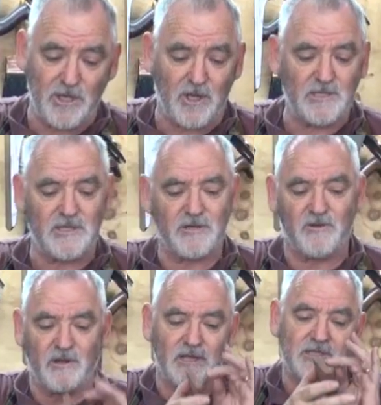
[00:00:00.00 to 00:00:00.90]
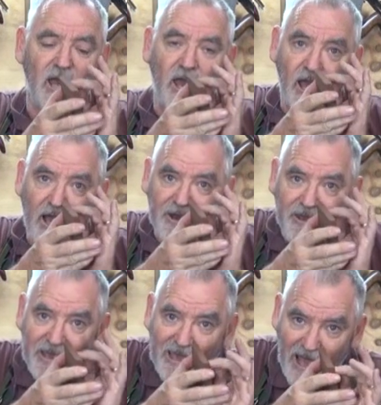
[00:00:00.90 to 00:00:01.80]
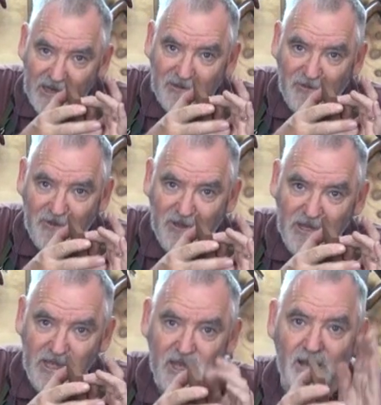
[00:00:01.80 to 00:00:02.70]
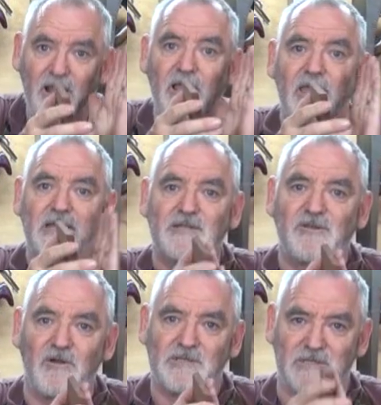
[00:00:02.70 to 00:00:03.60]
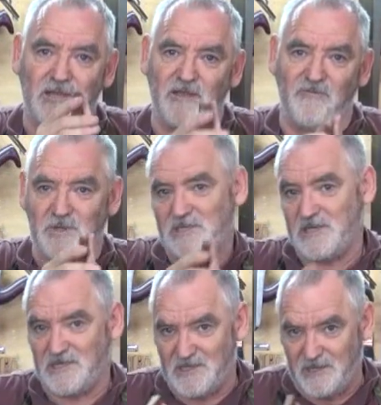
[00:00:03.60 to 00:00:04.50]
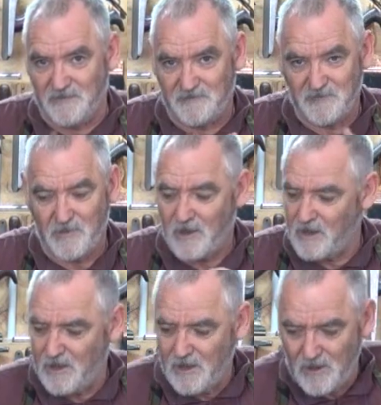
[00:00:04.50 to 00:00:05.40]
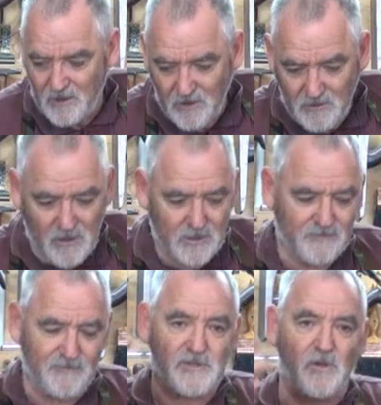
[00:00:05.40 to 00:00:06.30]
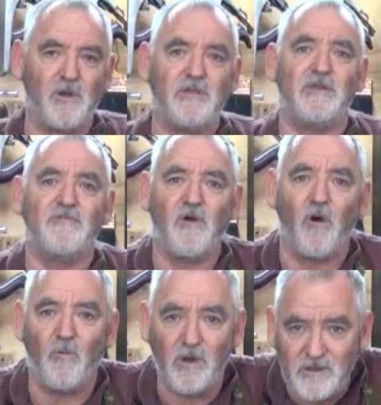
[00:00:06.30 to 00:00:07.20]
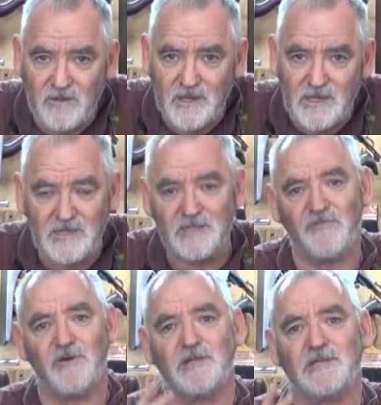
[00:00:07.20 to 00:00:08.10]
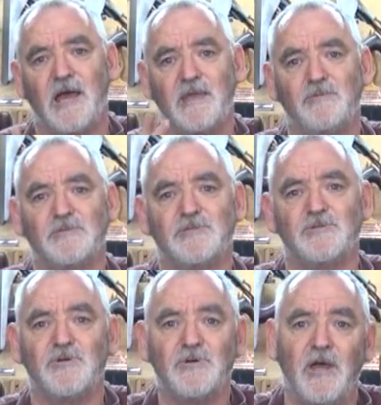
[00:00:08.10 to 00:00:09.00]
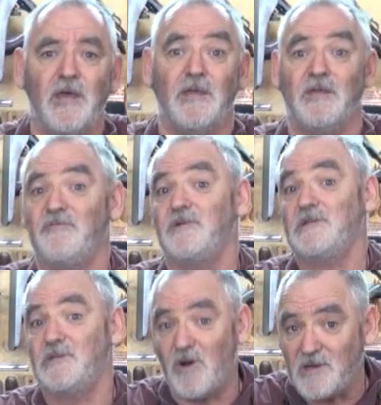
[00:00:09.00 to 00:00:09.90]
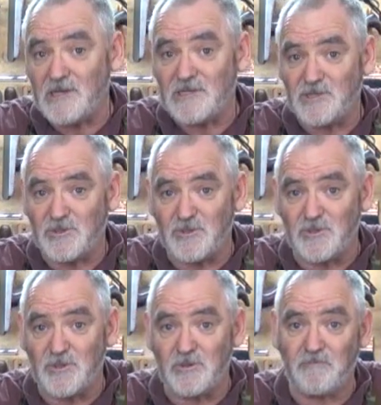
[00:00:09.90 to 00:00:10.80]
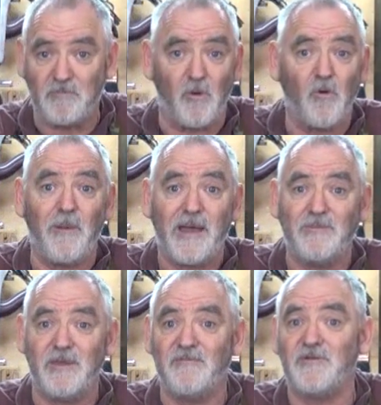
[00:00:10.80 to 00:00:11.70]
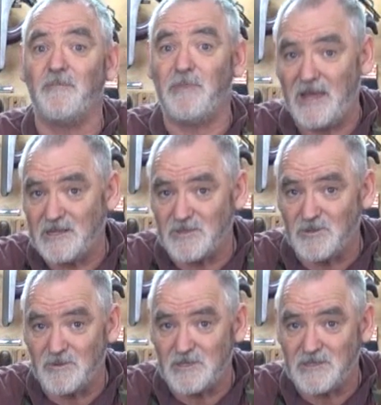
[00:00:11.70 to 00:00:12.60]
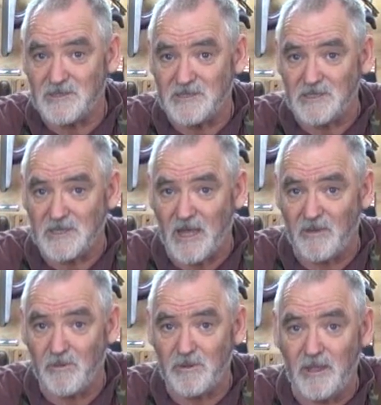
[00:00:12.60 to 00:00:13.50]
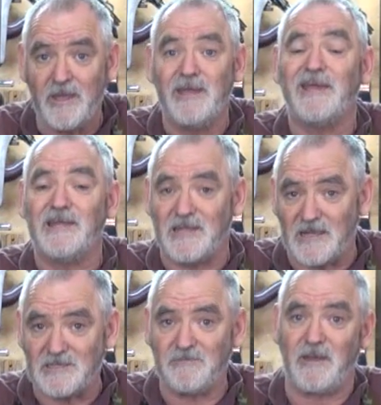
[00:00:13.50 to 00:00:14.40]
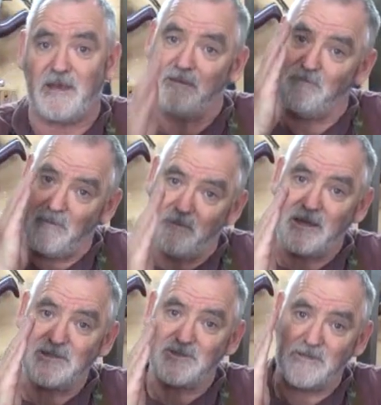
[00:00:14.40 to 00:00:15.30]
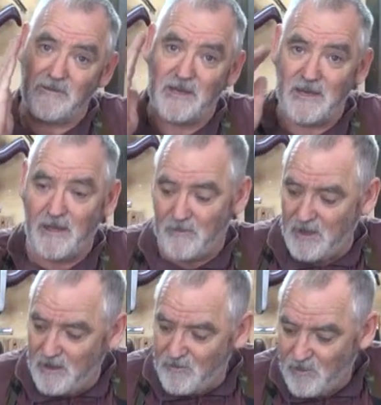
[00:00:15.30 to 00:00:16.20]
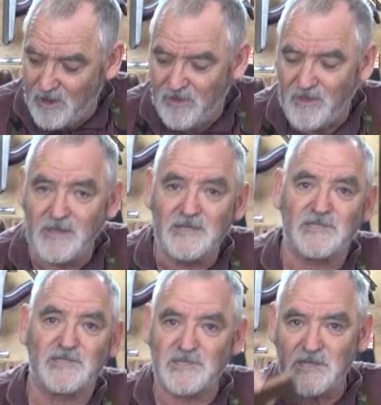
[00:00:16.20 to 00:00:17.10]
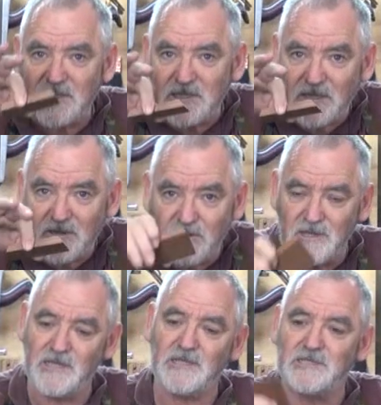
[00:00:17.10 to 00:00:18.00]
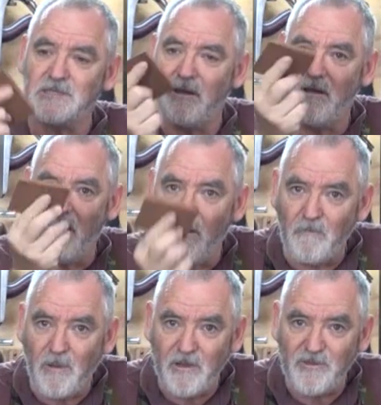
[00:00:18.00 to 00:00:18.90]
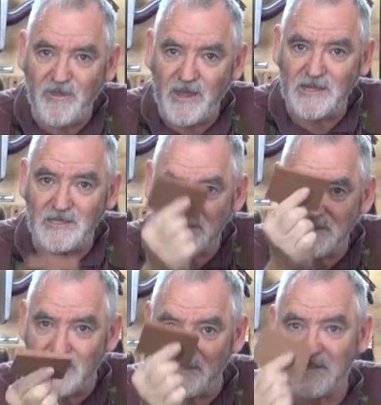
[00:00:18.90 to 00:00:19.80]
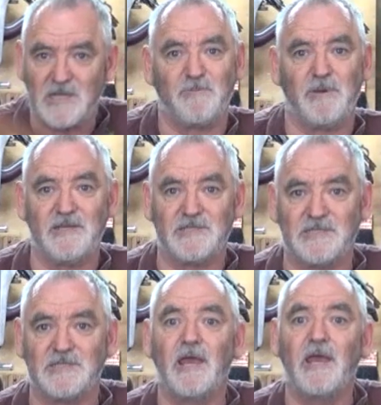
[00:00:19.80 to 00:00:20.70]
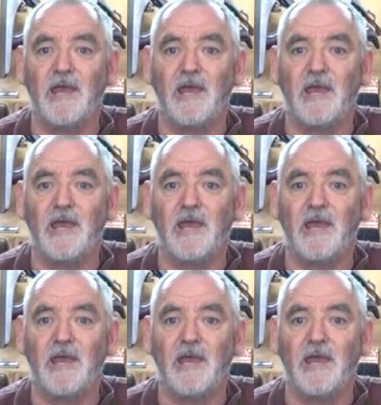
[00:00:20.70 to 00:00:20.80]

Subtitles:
90 degrees and I cut at 30, it's got to leave me 60. Alright, so whether you've got one of these, you've got a table saw, you've got a docking saw, or maybe even a bandsaw with a tilting table, it doesn't matter. But make sure you end up with 60 degrees on both ends and 6 pieces